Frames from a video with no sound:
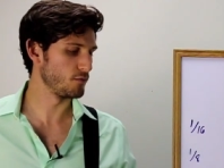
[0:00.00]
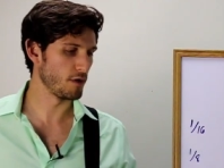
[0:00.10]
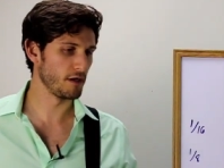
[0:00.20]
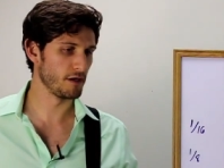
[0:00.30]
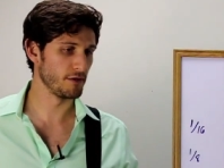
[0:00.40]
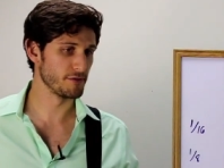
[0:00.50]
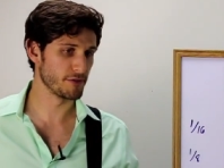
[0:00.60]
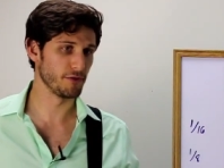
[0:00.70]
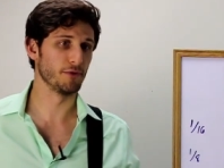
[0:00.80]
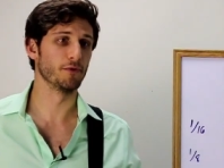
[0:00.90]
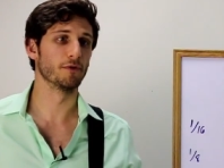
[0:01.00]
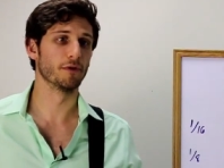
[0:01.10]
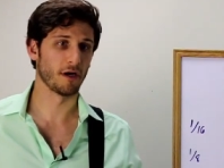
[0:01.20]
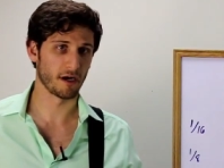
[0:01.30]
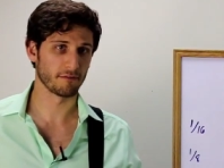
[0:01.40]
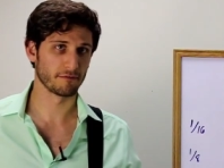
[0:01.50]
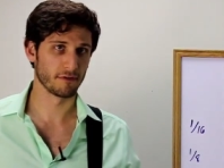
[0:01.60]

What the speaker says: 1, 2, off.